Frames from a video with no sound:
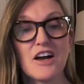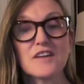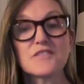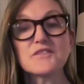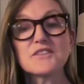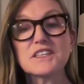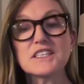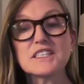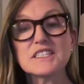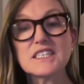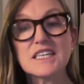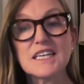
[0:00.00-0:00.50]

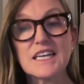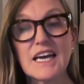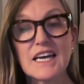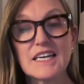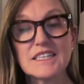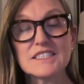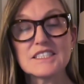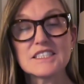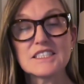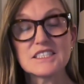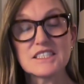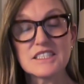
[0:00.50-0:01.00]
obviously
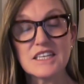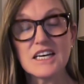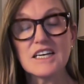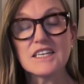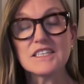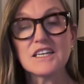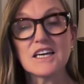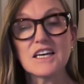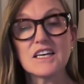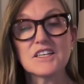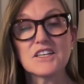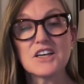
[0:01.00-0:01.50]
hadn't
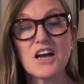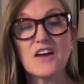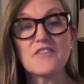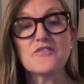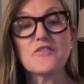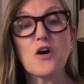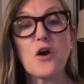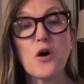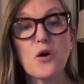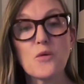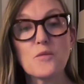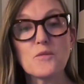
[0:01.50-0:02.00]
done
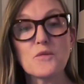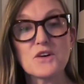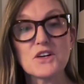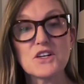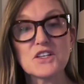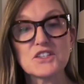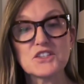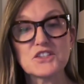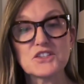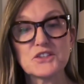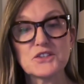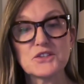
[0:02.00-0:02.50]
enough
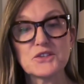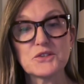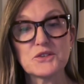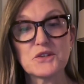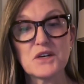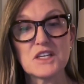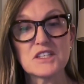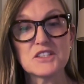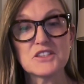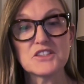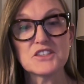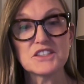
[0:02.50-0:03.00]
homework
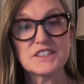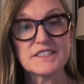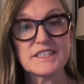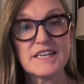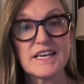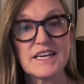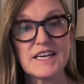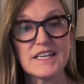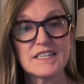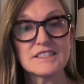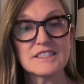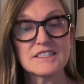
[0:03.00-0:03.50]
to
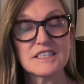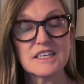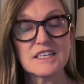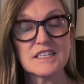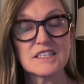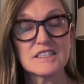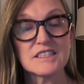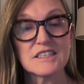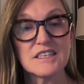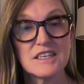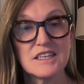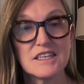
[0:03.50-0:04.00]
understand
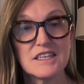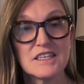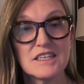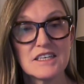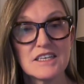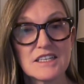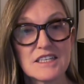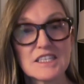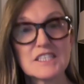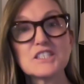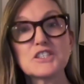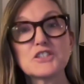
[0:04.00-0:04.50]
that
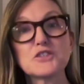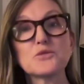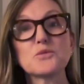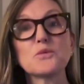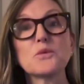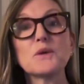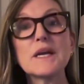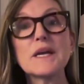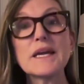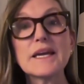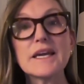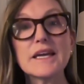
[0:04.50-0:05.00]
at least
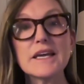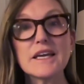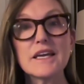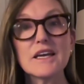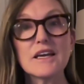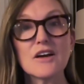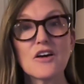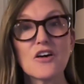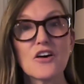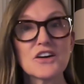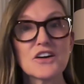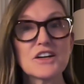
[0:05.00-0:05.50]

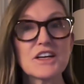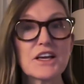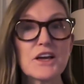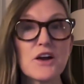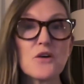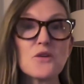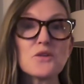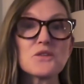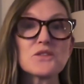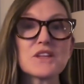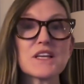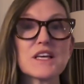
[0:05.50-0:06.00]
we already
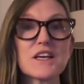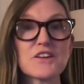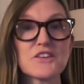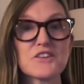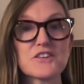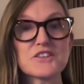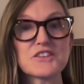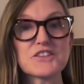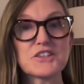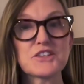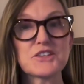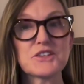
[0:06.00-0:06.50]
own the
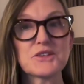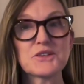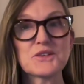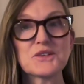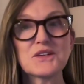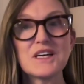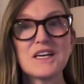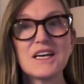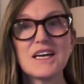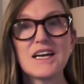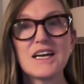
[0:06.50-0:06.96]
other two.